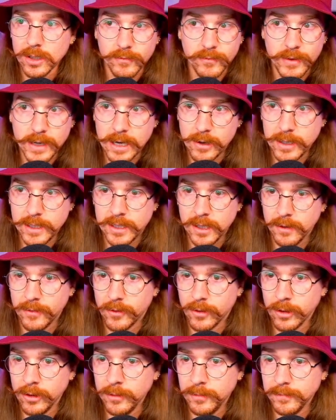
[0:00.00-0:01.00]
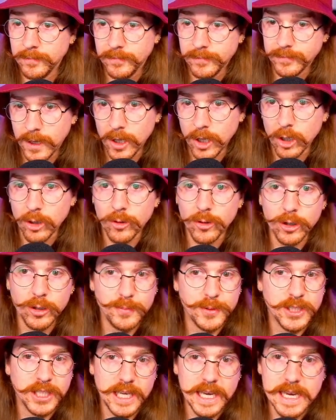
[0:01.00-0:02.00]
Very tough group.
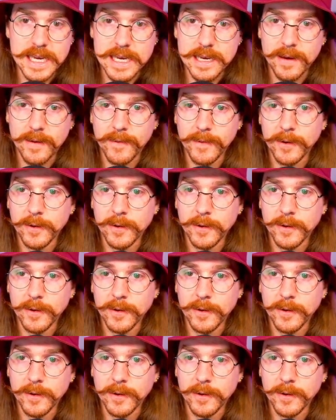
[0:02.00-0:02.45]
Group C,